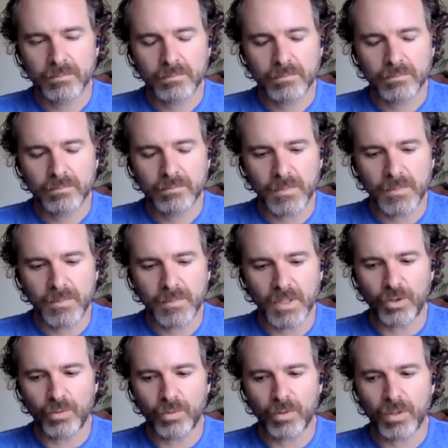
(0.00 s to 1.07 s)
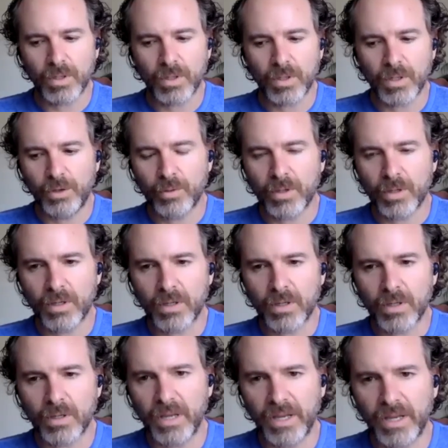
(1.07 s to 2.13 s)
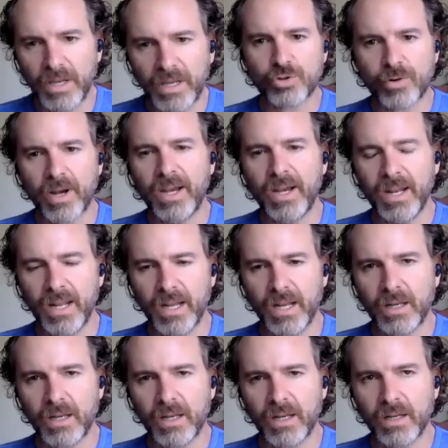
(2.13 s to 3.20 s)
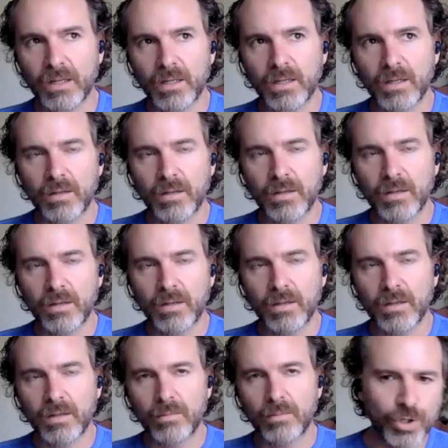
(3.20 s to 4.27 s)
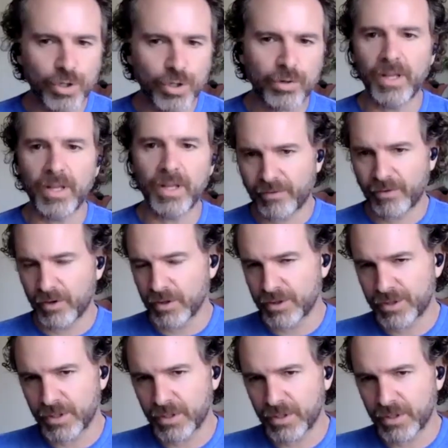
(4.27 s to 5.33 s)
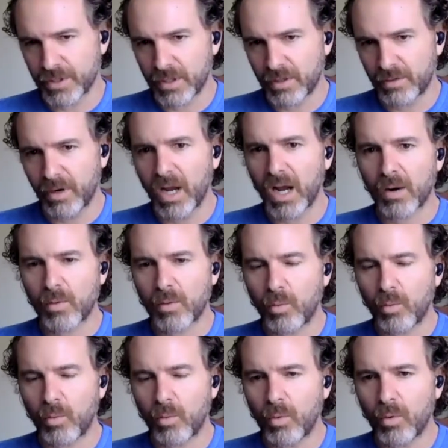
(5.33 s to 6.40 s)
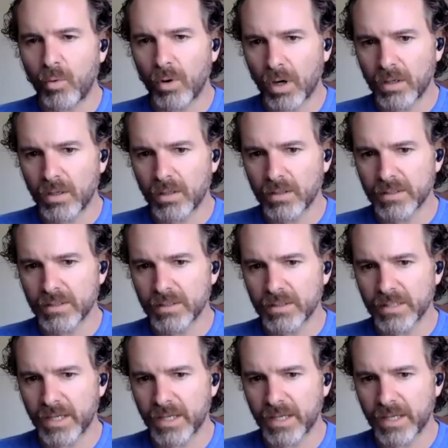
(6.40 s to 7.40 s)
Yeah. So you were in training during the first Iraq War. Is that right?